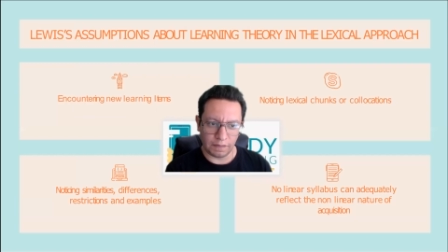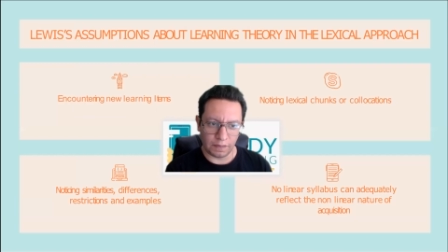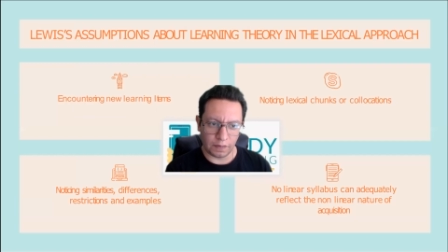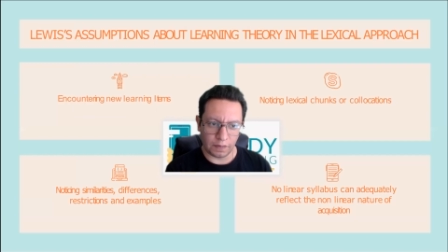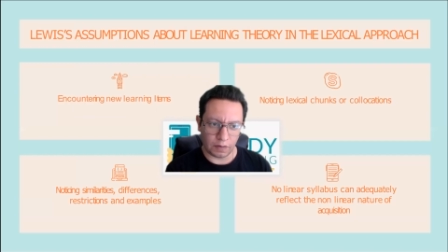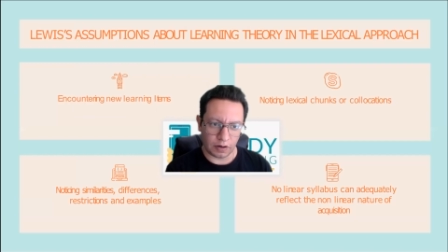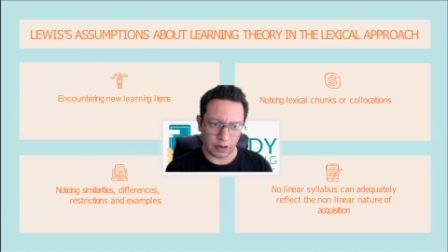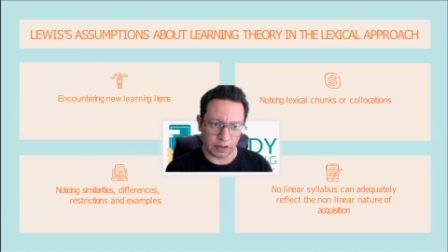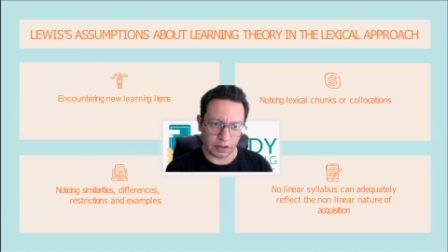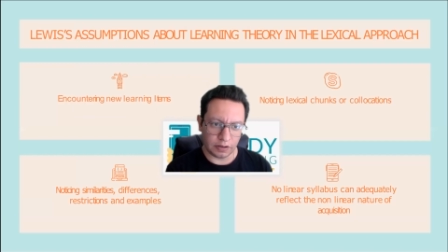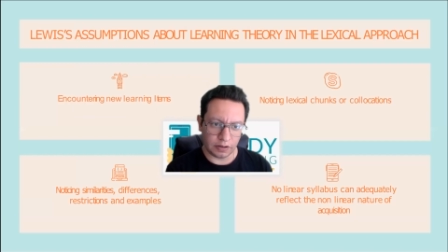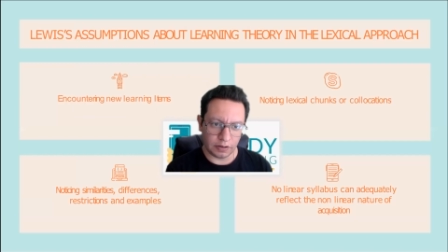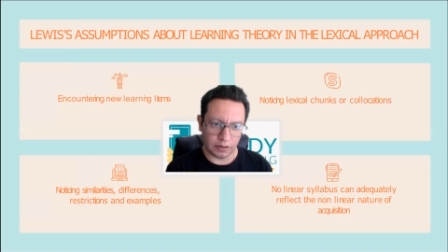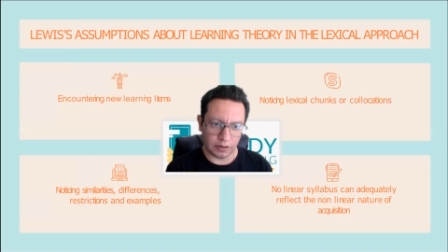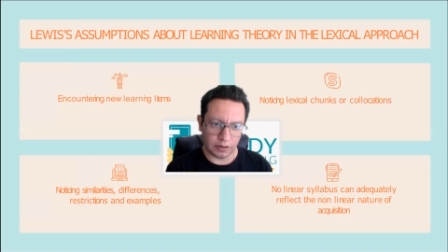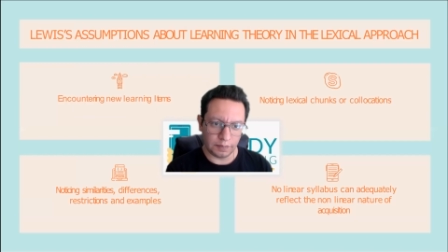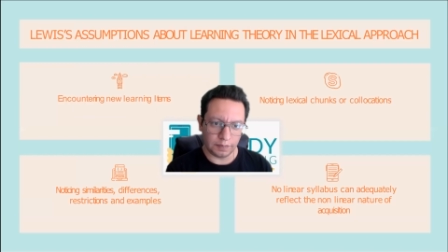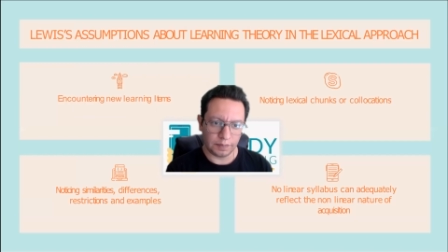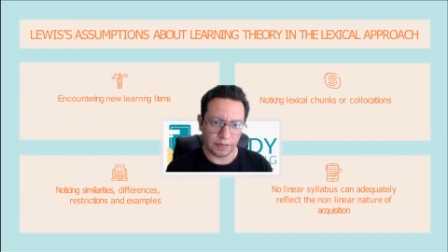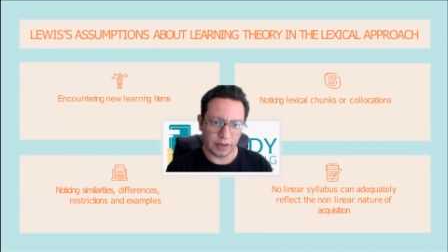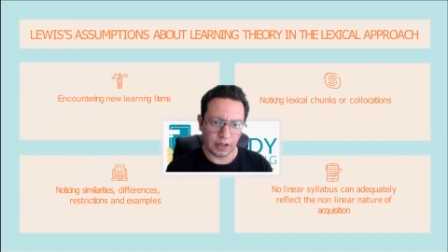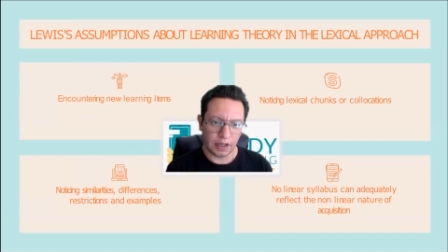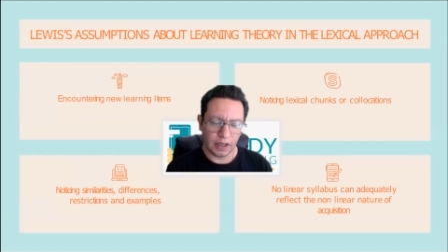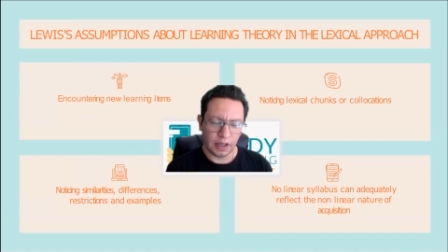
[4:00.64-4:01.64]
for to do.
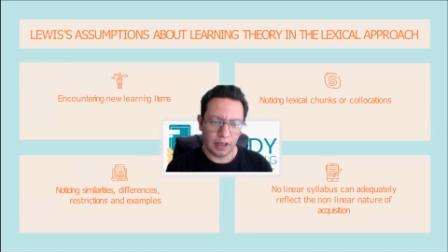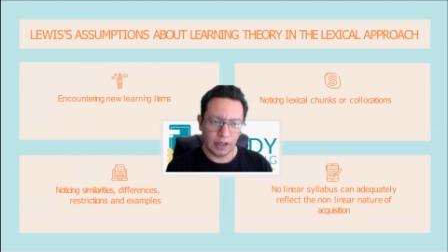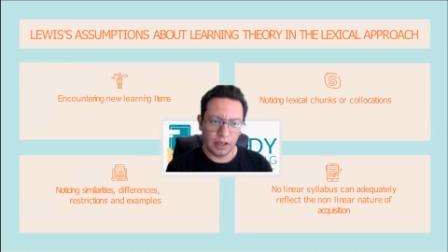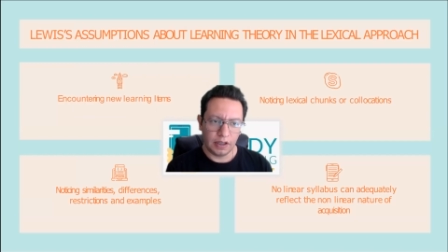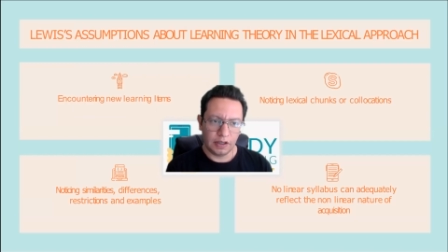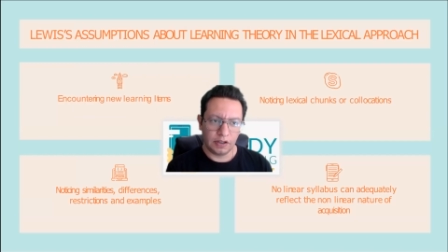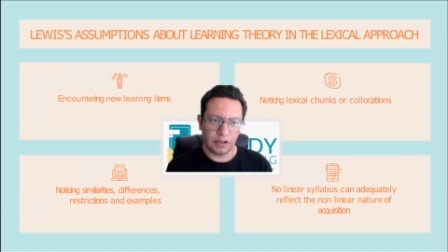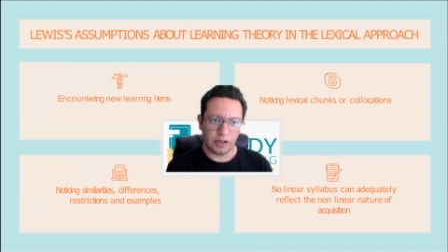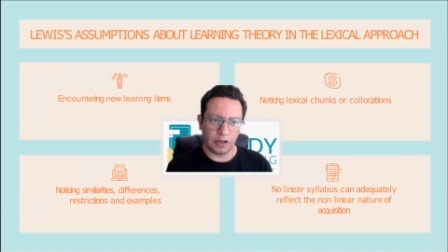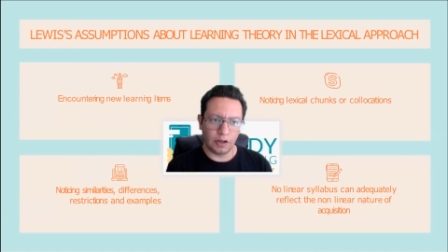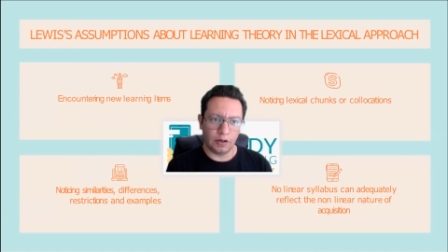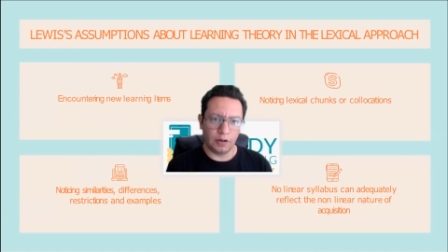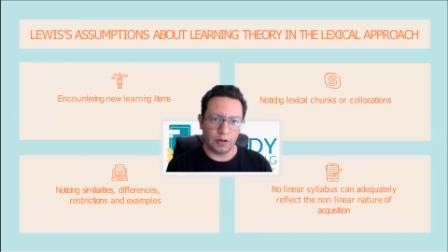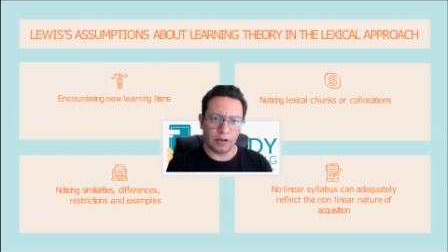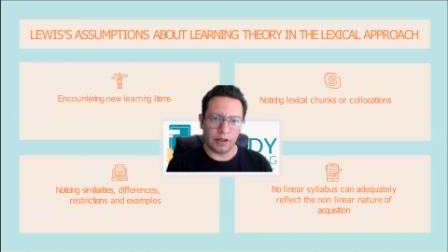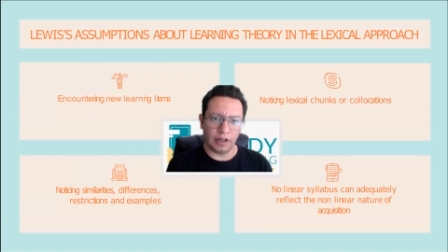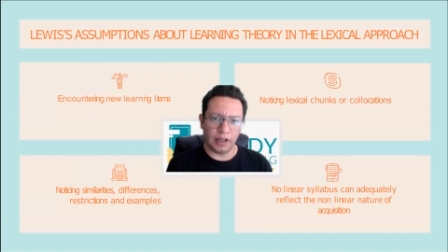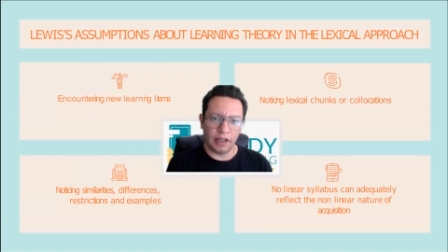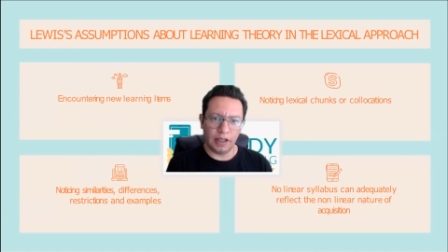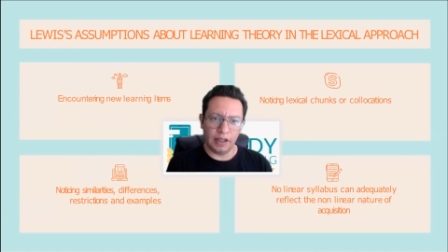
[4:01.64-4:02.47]
So